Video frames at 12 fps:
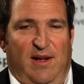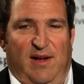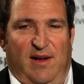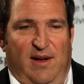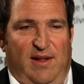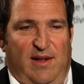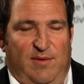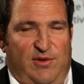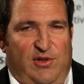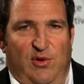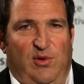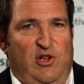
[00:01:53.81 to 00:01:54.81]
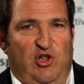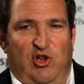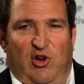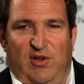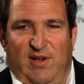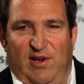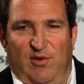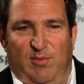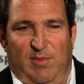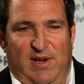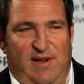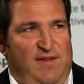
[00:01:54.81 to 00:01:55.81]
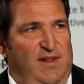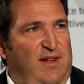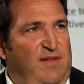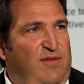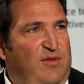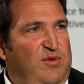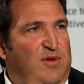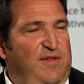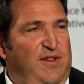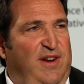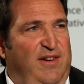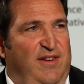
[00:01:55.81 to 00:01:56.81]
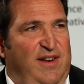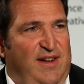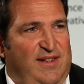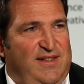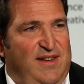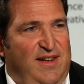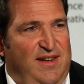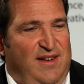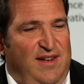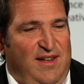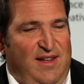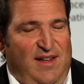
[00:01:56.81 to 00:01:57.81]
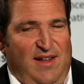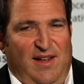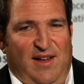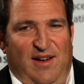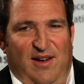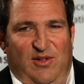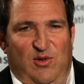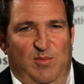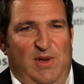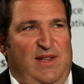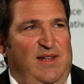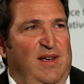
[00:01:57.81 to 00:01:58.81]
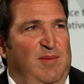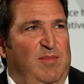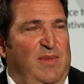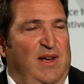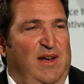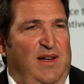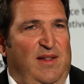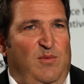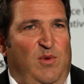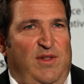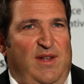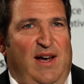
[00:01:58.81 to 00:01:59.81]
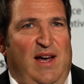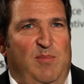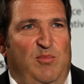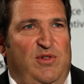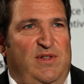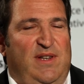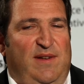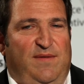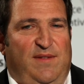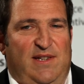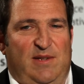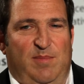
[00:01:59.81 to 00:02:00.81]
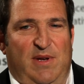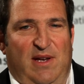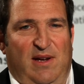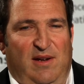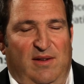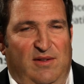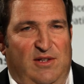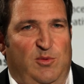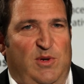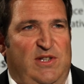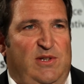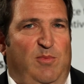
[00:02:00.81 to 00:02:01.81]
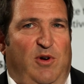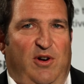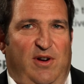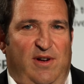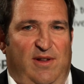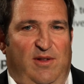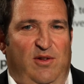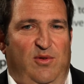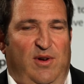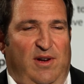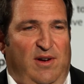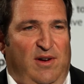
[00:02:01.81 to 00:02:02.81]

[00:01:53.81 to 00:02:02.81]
And I was totally shocked. I couldn't believe it. I flew over there the next day to meet him. And what I perceived as being the Swiss market doing